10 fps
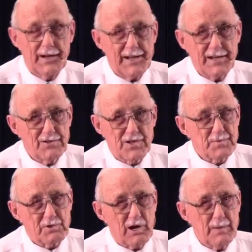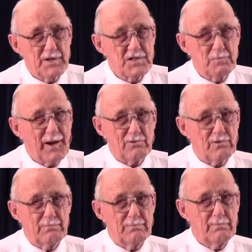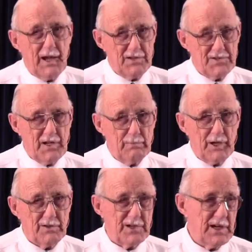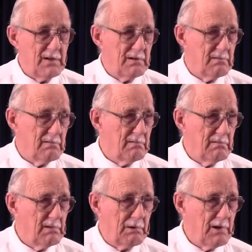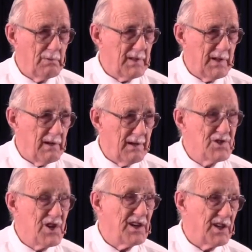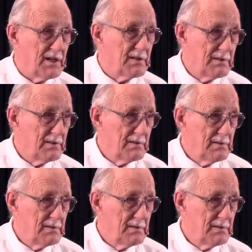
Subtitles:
And I don't subscribe to Spectrum magazine because I don't agree with their agenda.